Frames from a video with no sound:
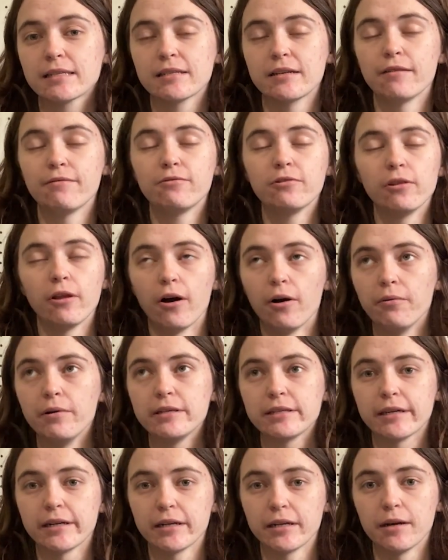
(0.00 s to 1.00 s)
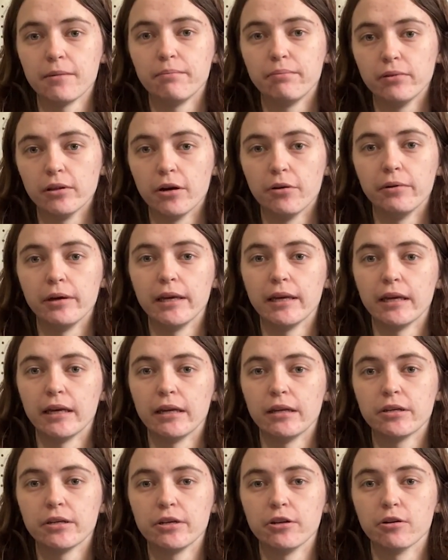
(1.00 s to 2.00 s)
Stuff will always end up blowing
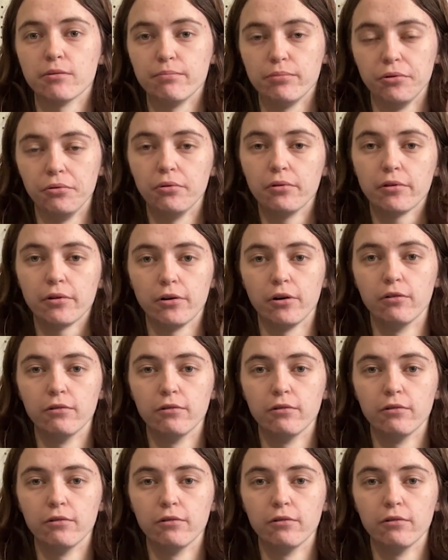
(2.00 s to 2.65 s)
into your booth